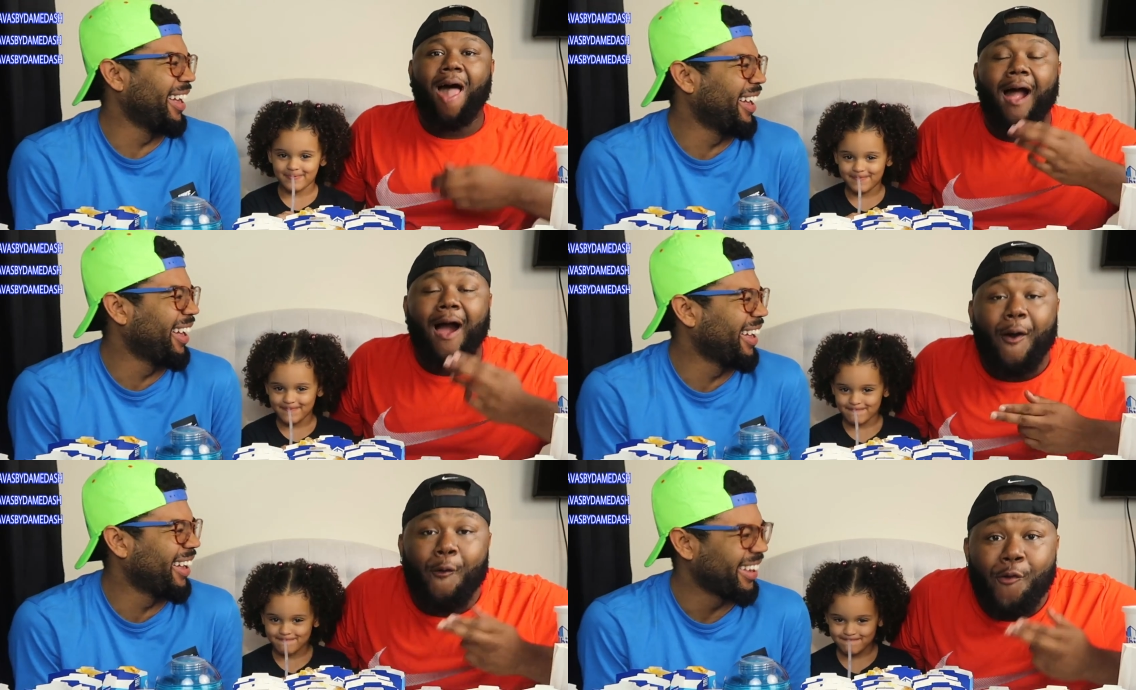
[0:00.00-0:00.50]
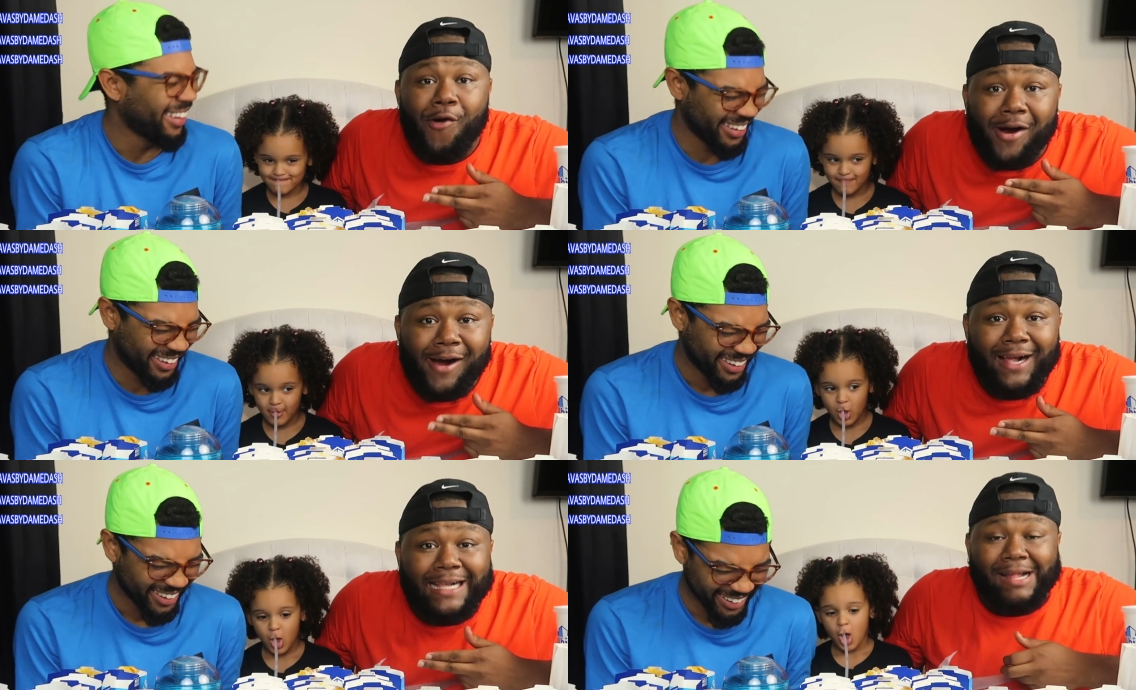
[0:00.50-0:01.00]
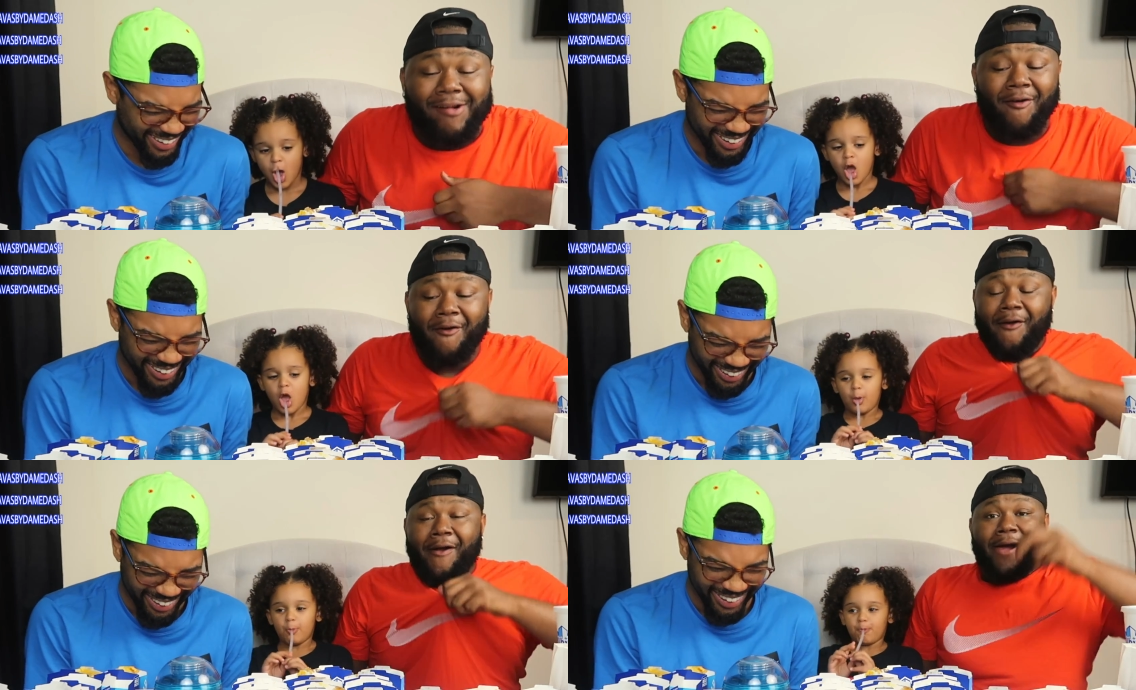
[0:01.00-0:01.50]
Speaker 1: I won.
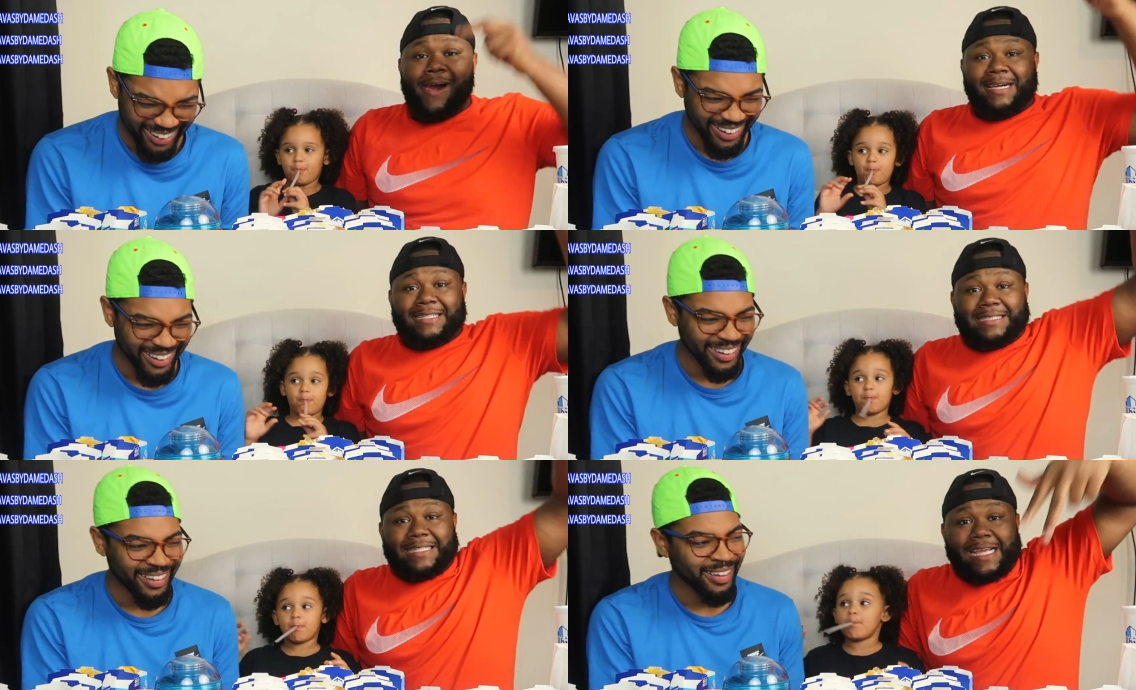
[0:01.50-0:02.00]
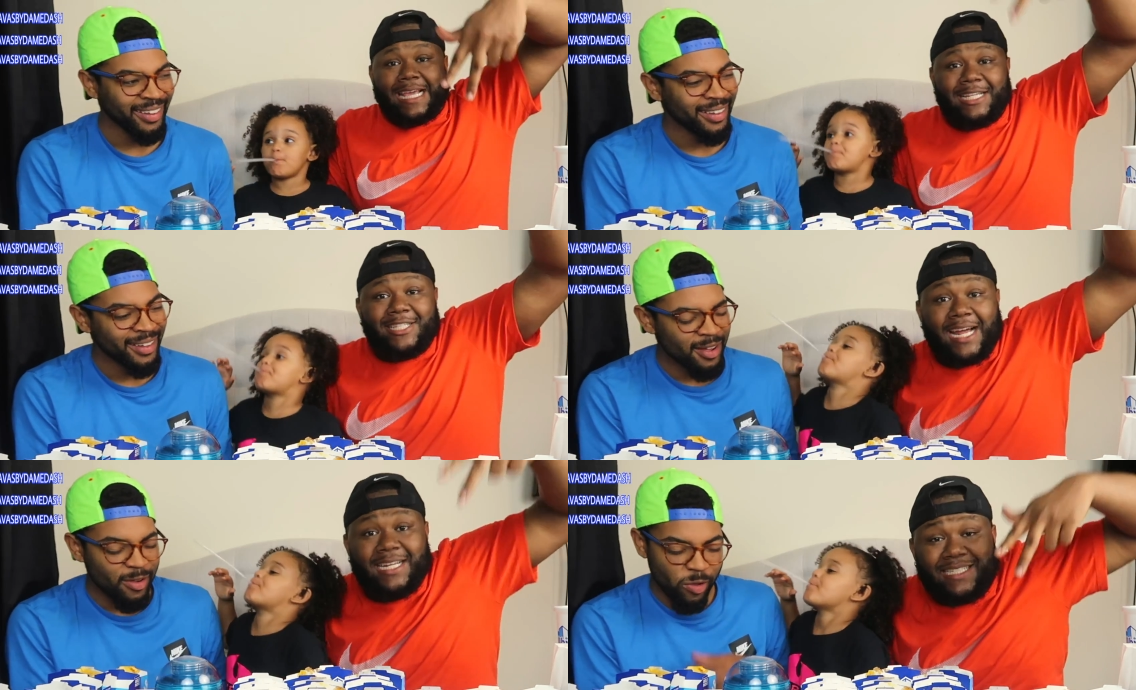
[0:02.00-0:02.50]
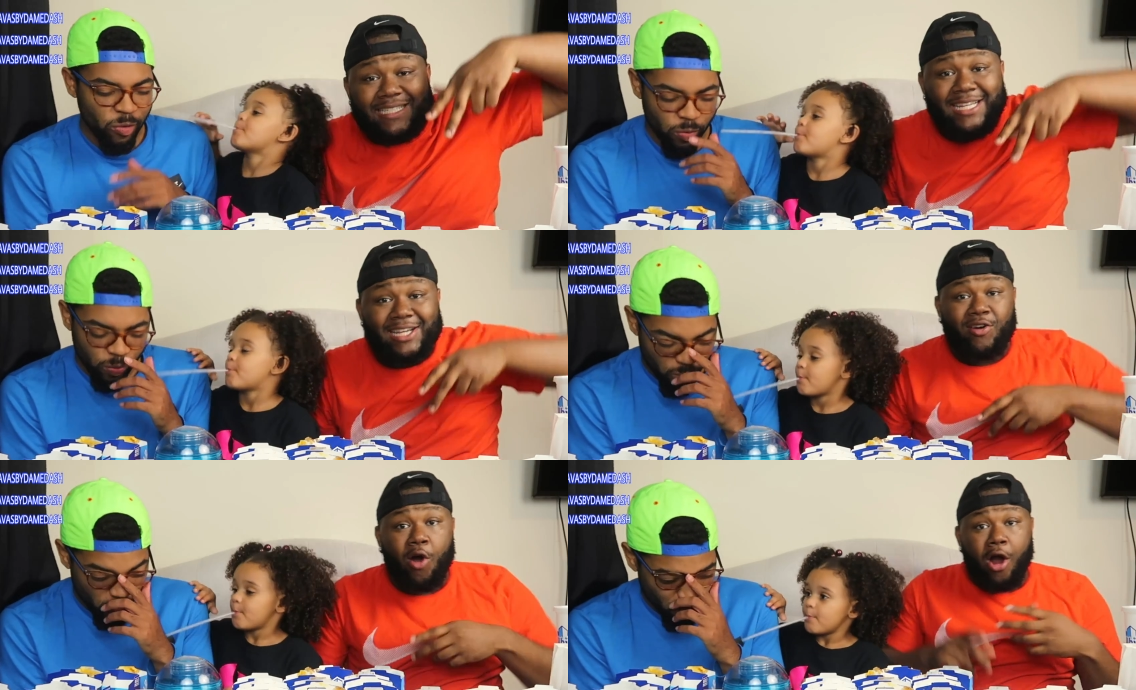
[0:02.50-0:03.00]
He trying to
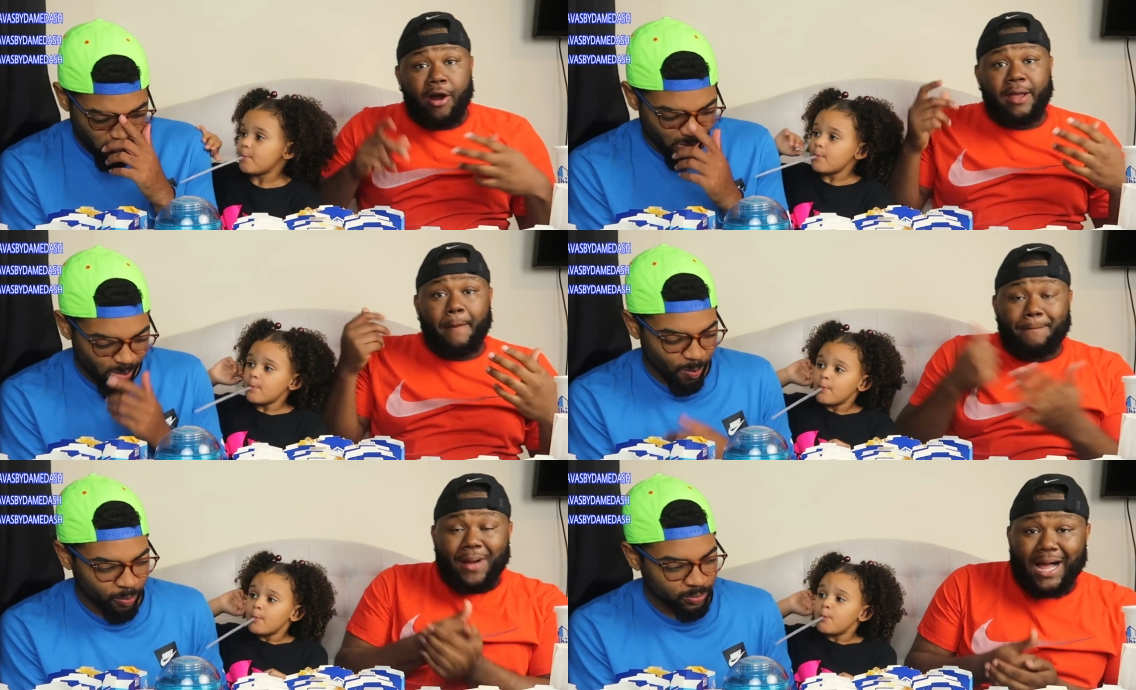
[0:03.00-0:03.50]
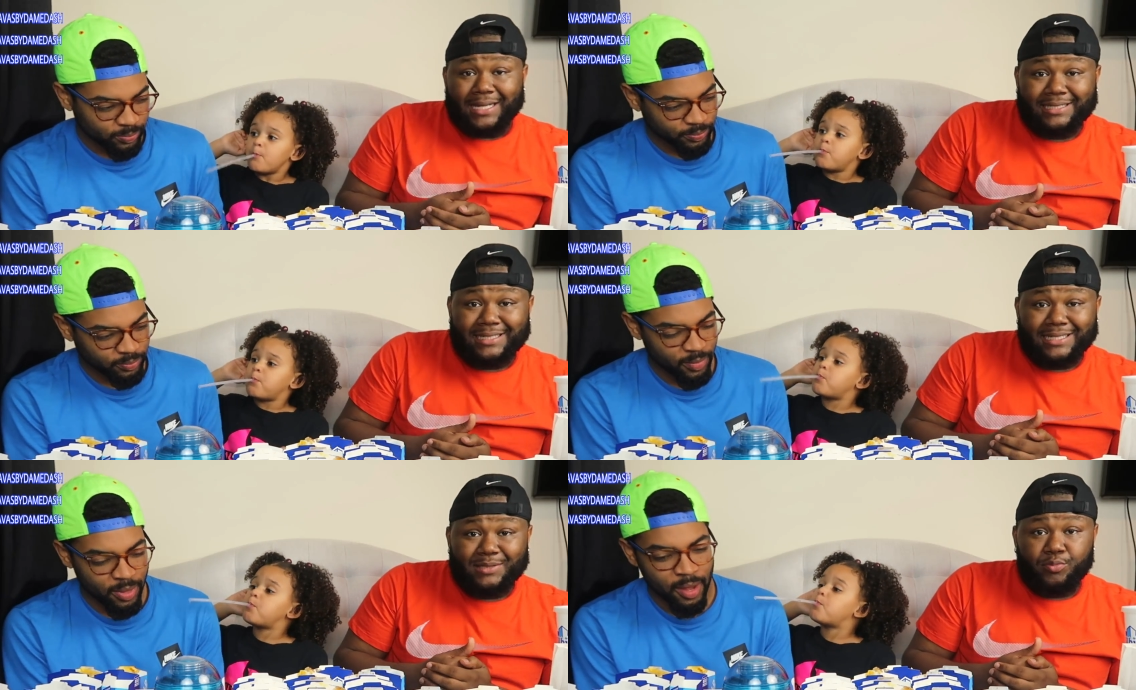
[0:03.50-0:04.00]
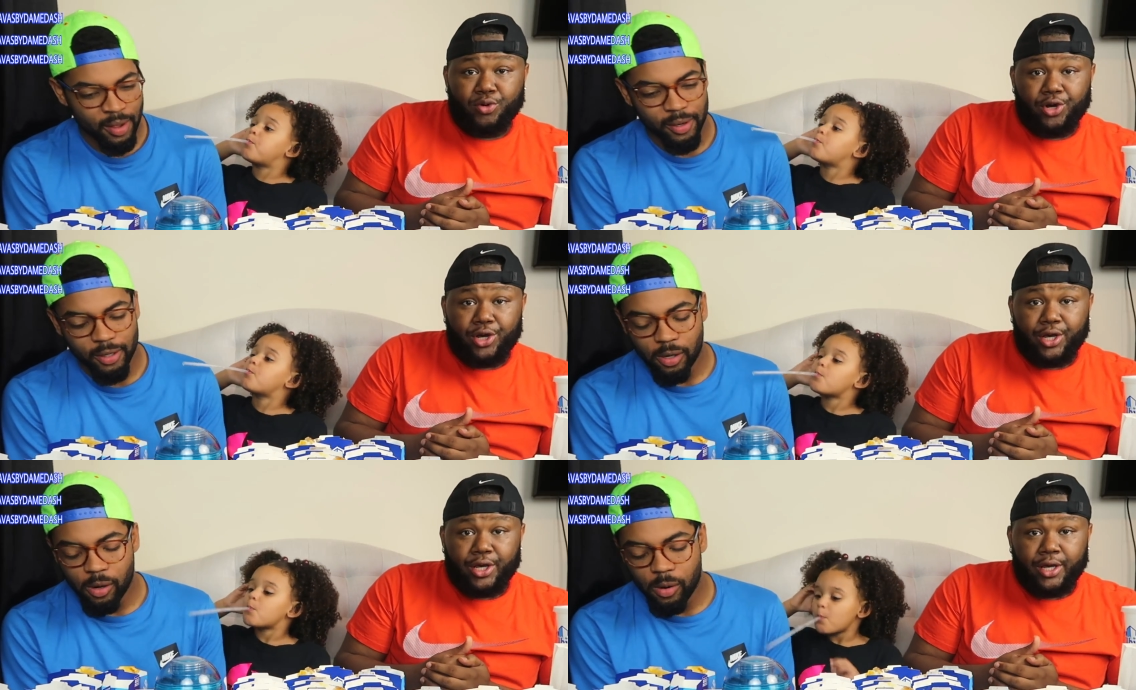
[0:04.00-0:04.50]
steal all your boxes,
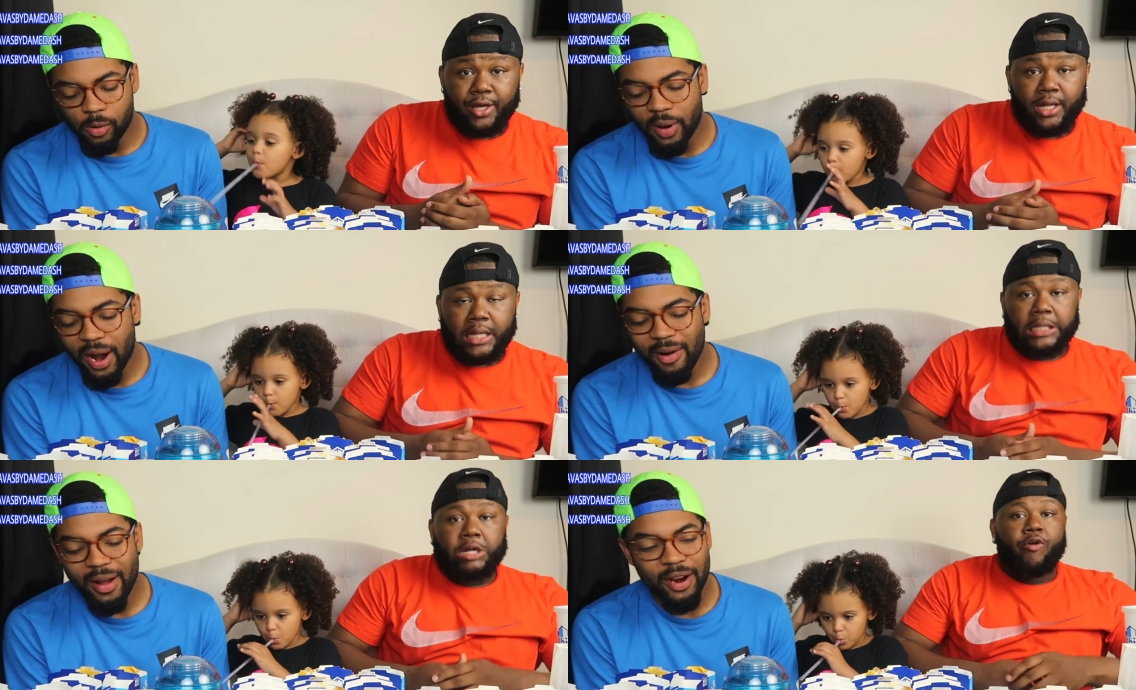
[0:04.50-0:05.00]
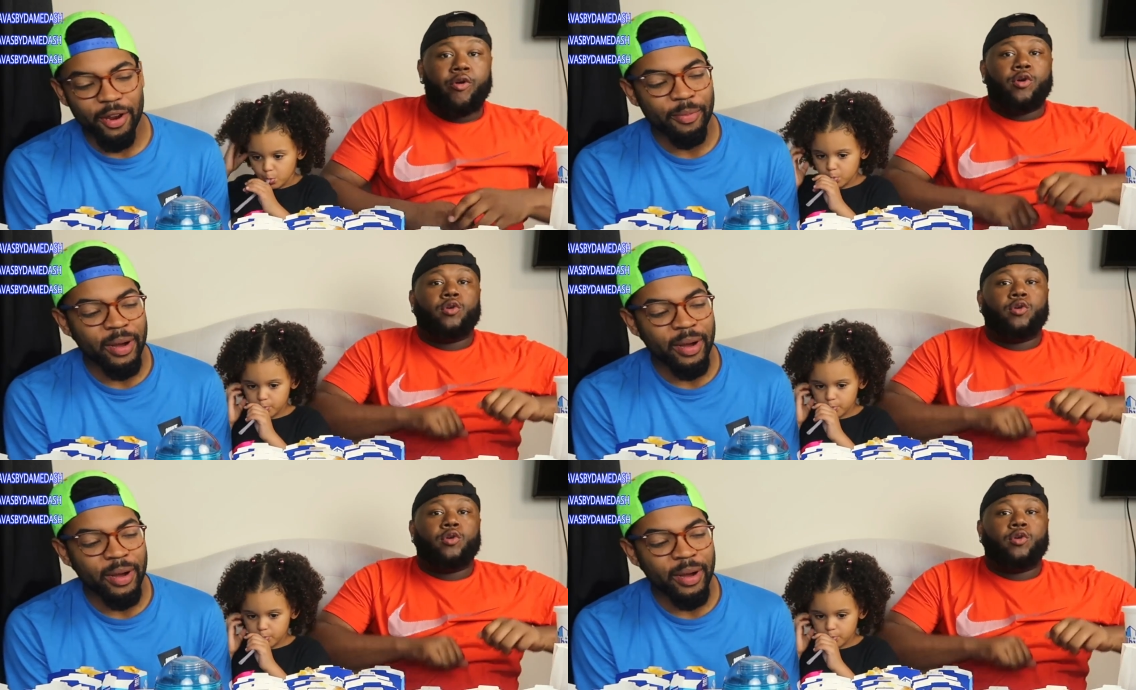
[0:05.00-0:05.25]
bruh. Well, I don't got no